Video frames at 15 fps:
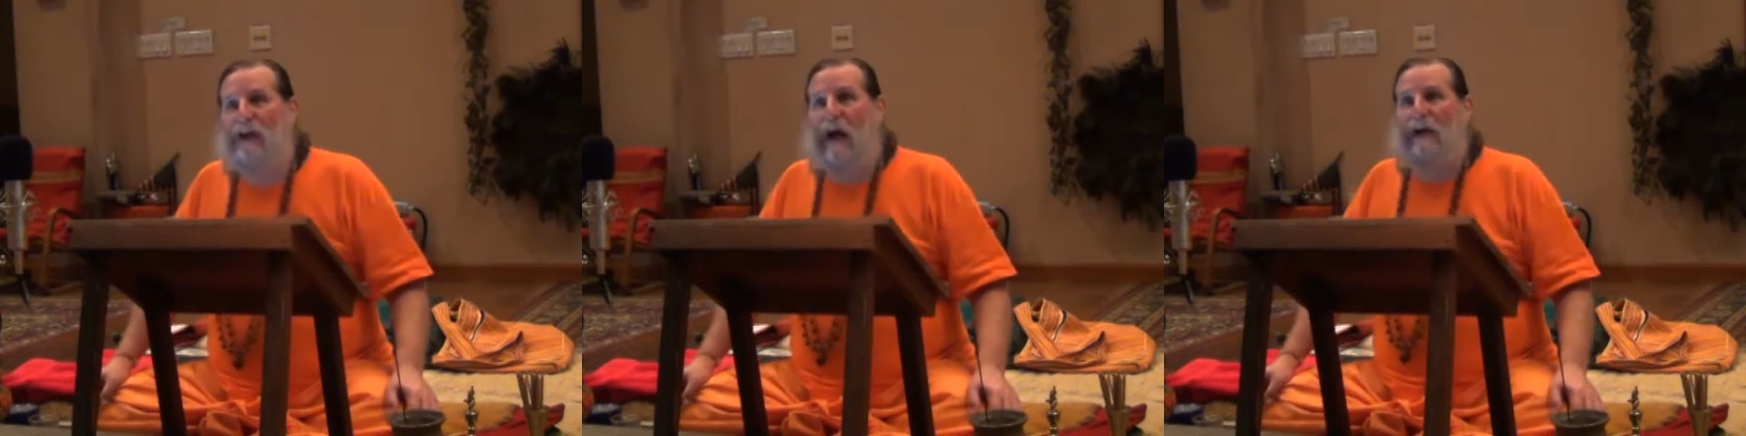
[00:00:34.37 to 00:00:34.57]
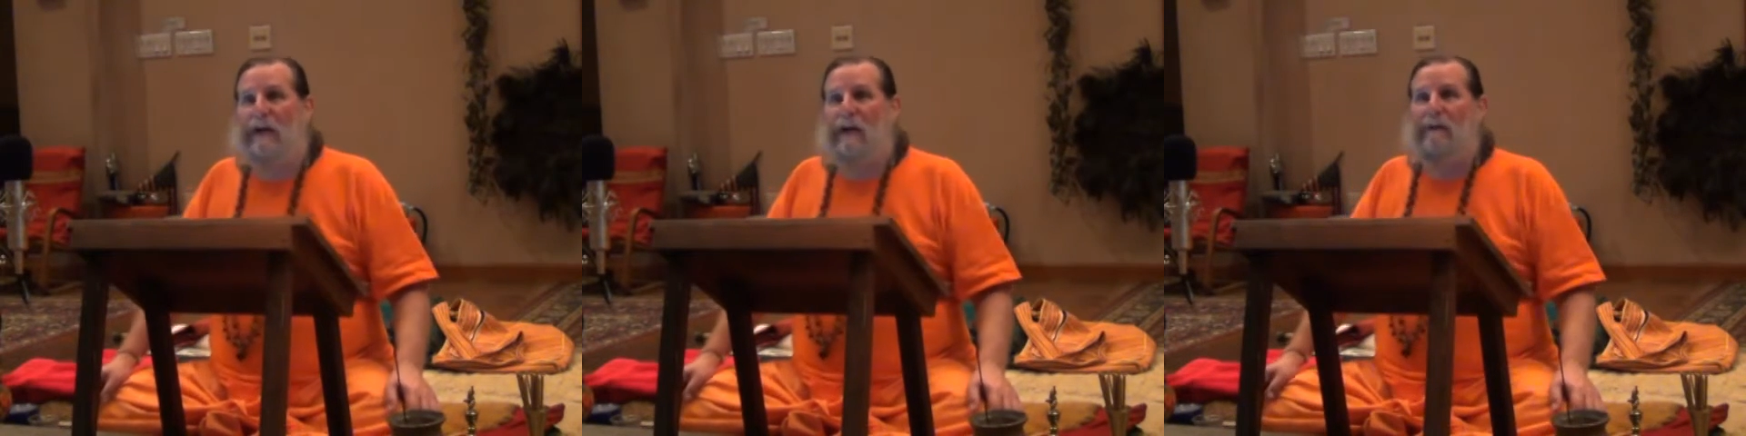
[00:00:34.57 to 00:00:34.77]

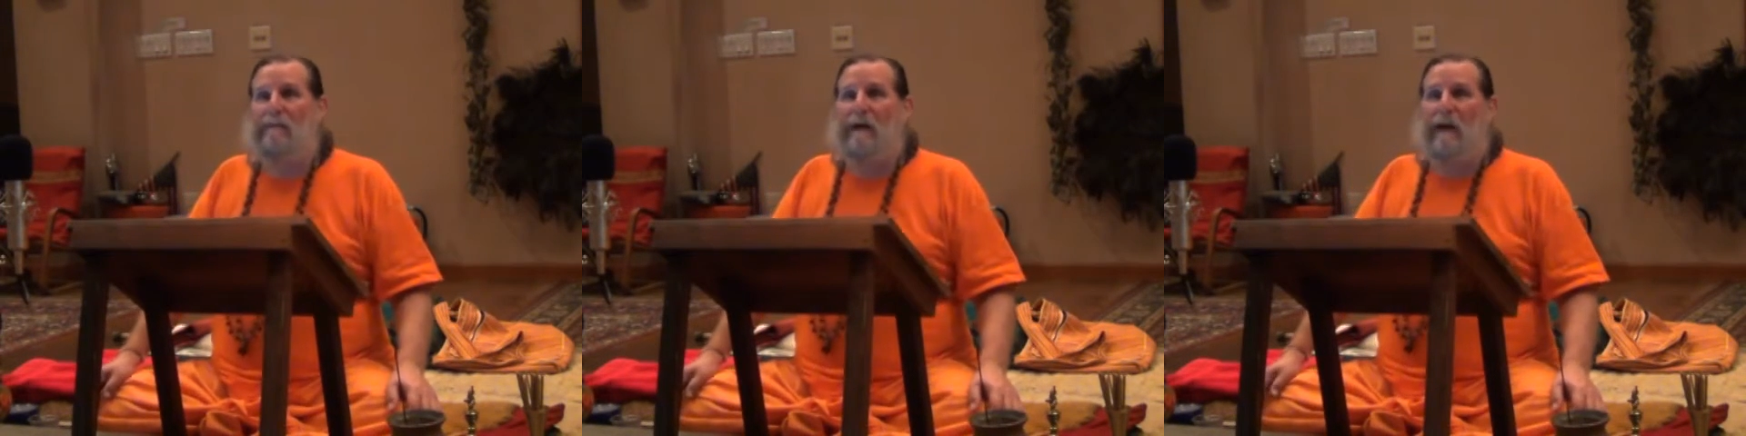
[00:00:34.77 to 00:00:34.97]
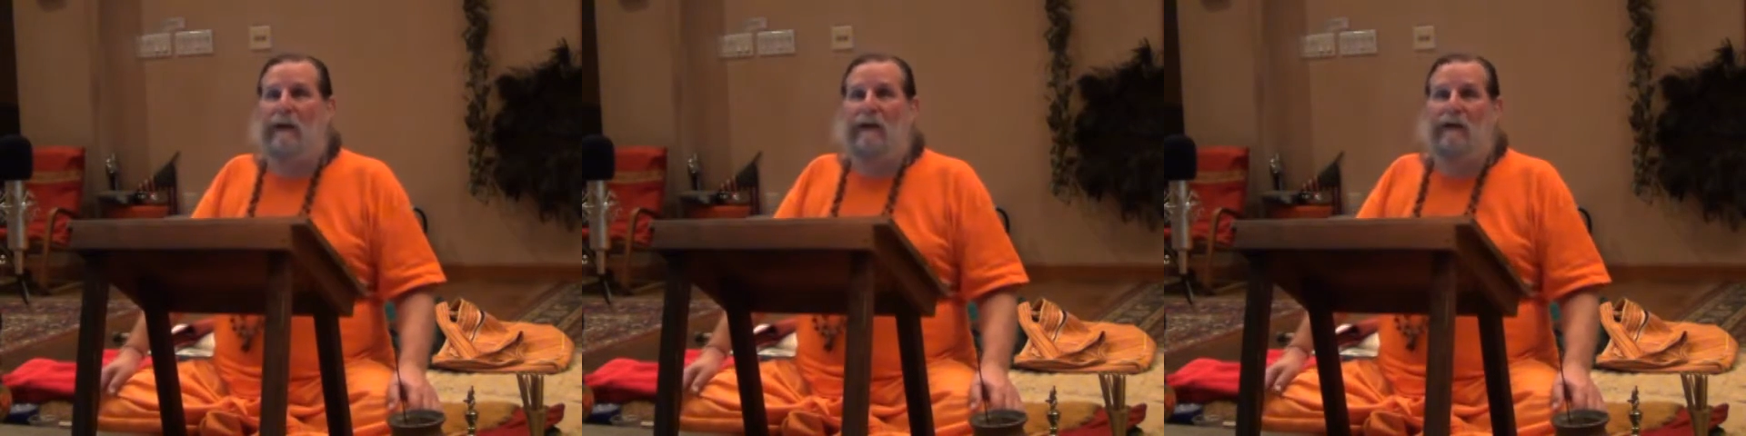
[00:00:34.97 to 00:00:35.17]
I can
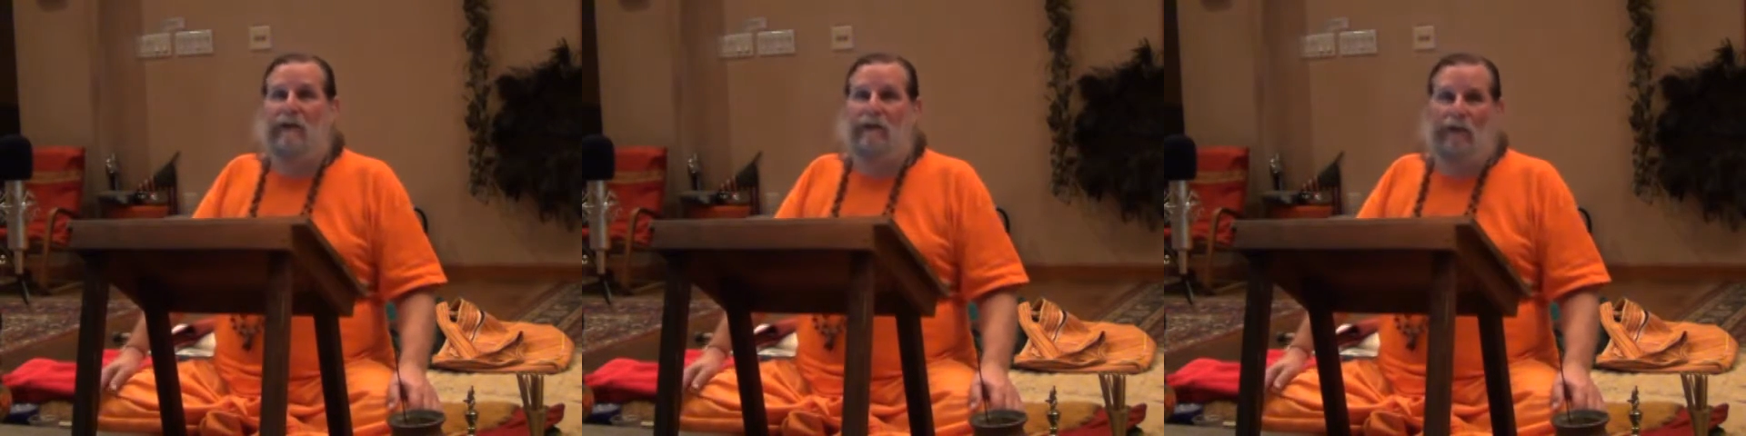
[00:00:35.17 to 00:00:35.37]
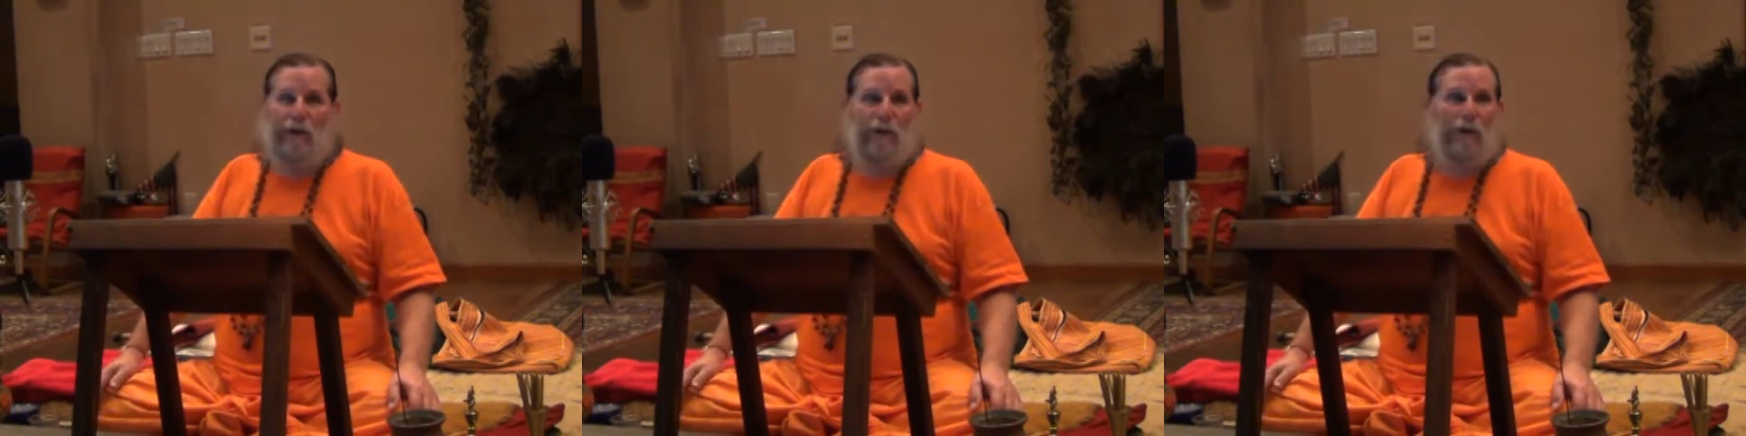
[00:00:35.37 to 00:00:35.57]
make
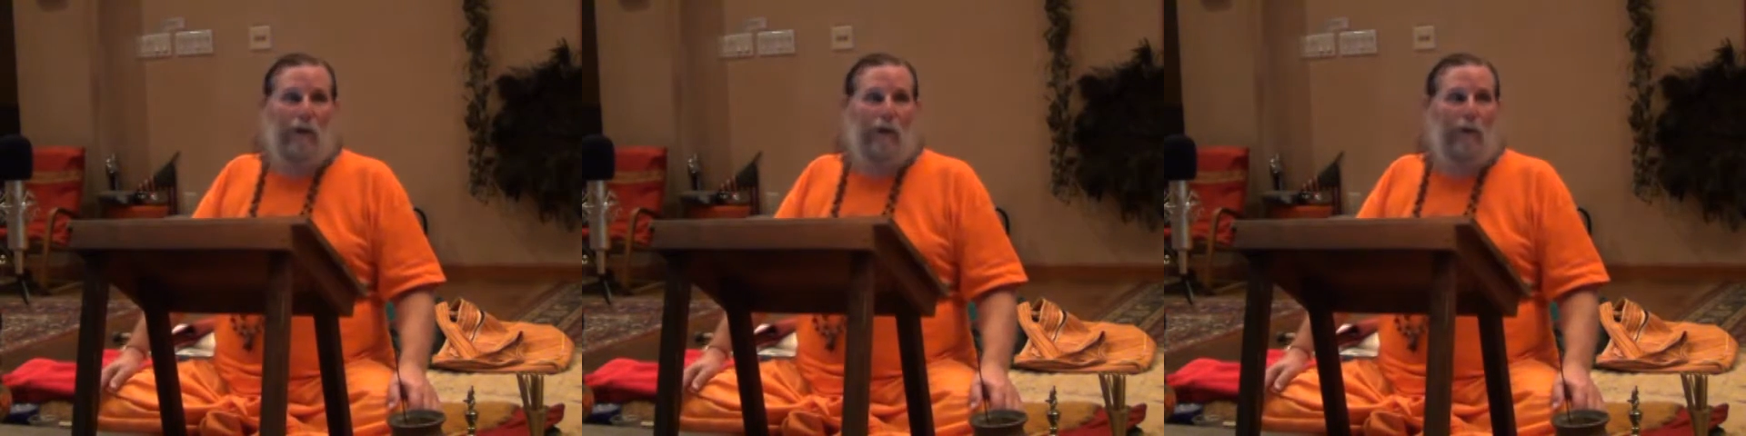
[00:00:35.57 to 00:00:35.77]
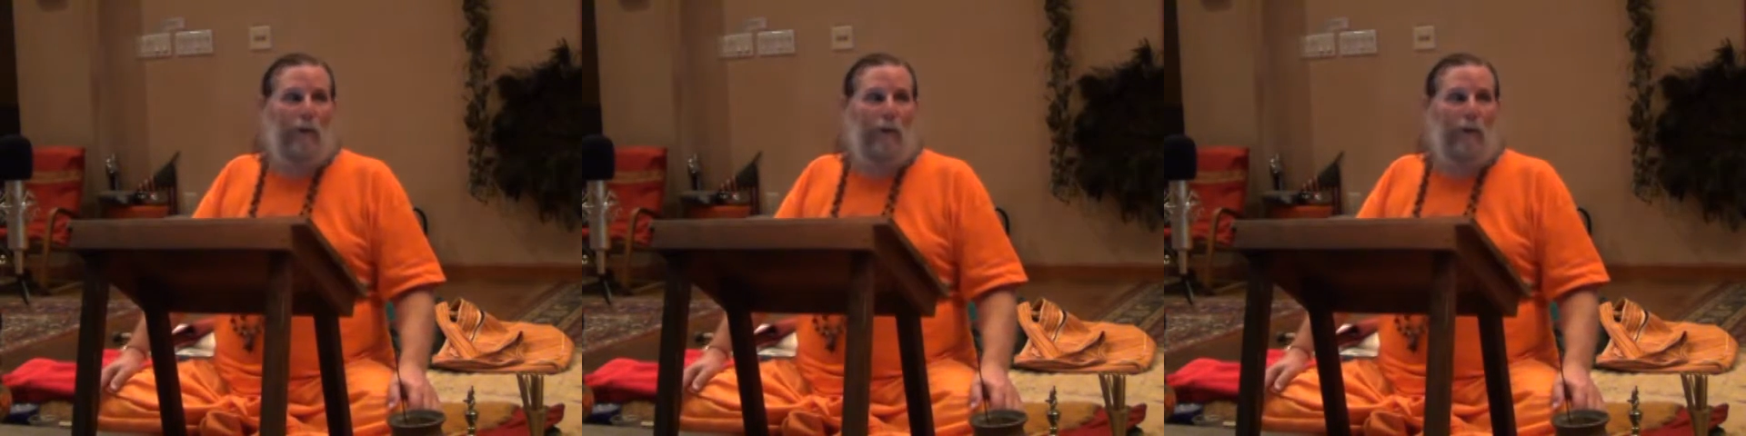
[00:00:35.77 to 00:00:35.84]
to you